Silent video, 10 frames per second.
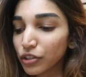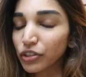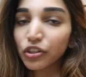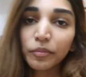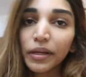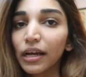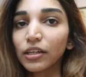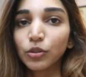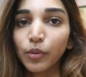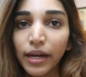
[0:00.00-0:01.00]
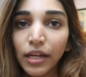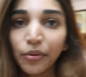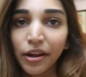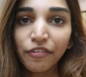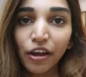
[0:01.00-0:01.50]
So it's going to be like
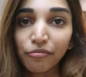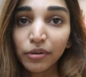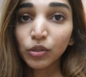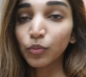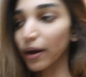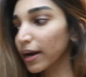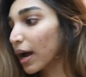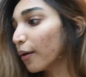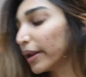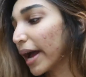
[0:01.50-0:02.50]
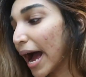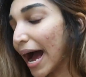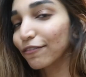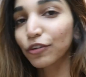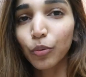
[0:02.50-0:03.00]
20-25 minutes workout,
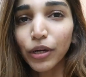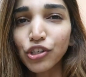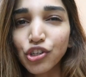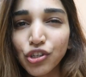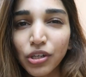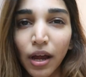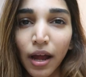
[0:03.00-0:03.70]
after which